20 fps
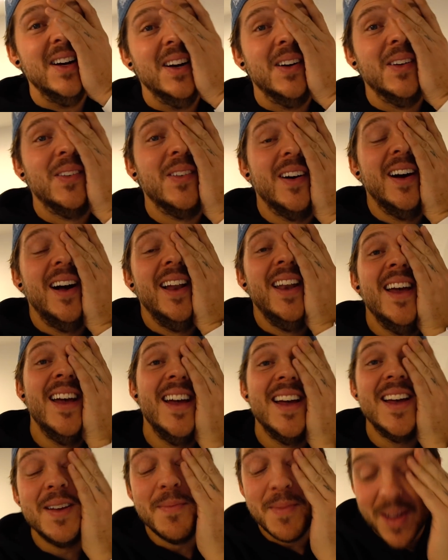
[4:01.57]
did. One
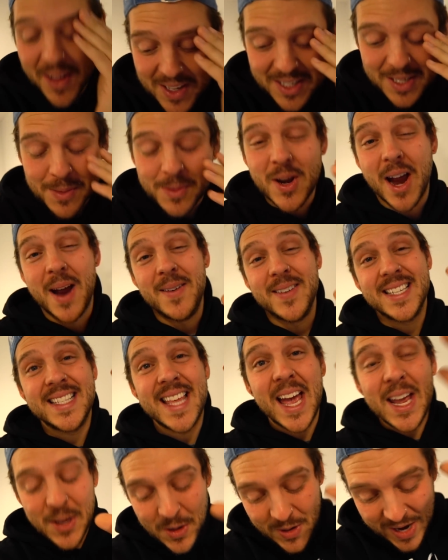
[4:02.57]
million subscribers.
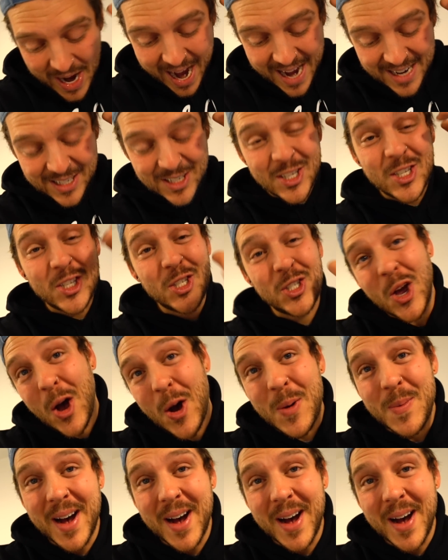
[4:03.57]
Thank you guys so